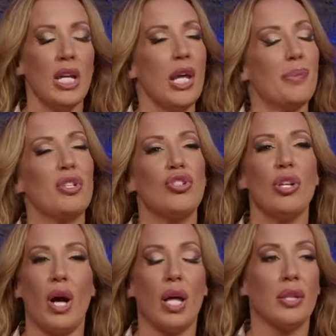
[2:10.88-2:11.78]
But
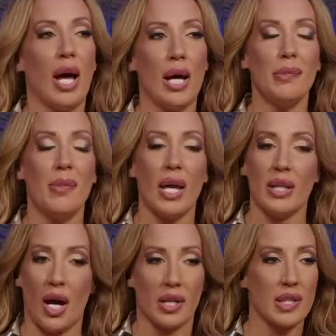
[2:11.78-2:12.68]
a lot of men,
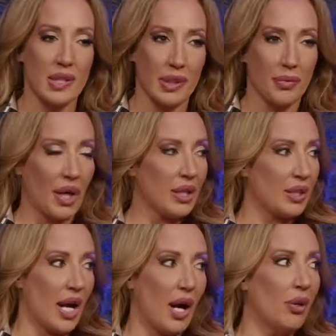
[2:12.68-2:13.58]
honestly, right
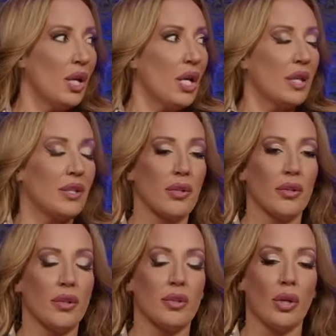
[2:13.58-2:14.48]
now,
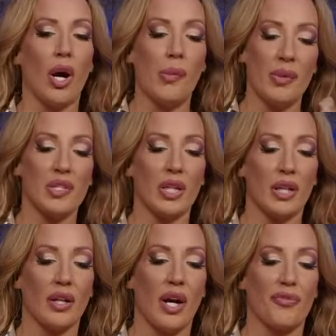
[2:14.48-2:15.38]
they're almost like
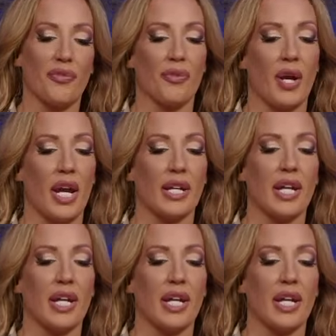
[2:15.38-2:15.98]
afraid.